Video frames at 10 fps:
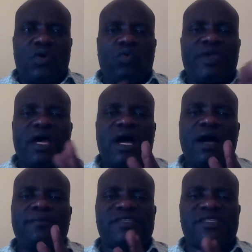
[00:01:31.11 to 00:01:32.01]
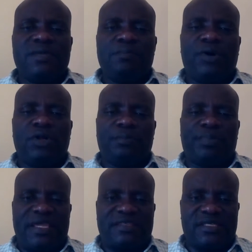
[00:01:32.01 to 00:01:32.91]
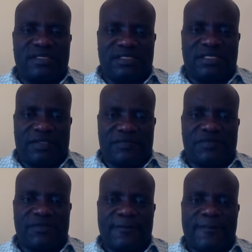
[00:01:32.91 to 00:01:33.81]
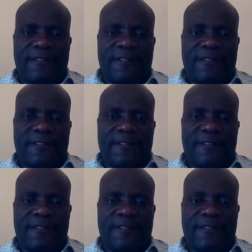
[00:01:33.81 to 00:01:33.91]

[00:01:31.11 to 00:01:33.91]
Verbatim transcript: we have simple present tense.